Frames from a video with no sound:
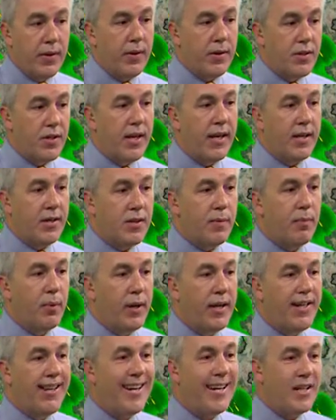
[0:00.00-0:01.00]
They're seeing some
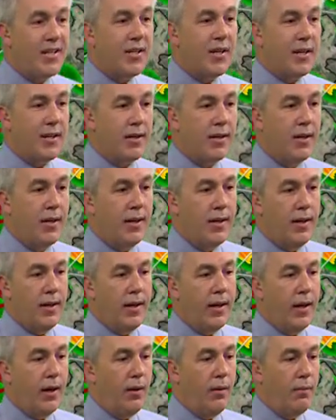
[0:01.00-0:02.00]
pretty decent
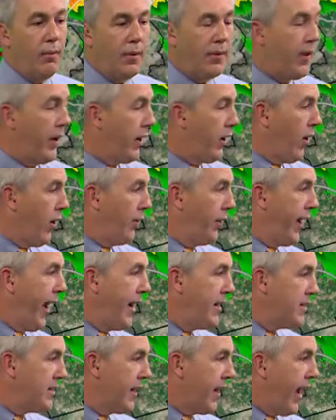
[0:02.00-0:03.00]
what they call
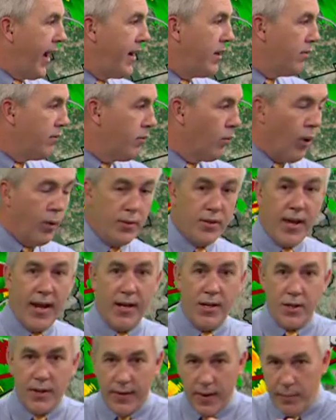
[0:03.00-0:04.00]
gate-to-gate
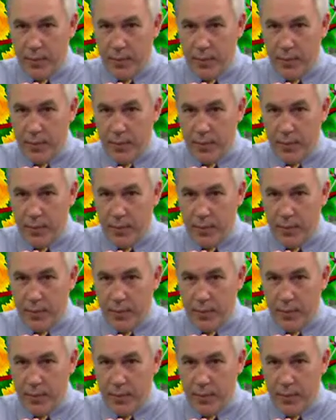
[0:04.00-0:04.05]
rotation.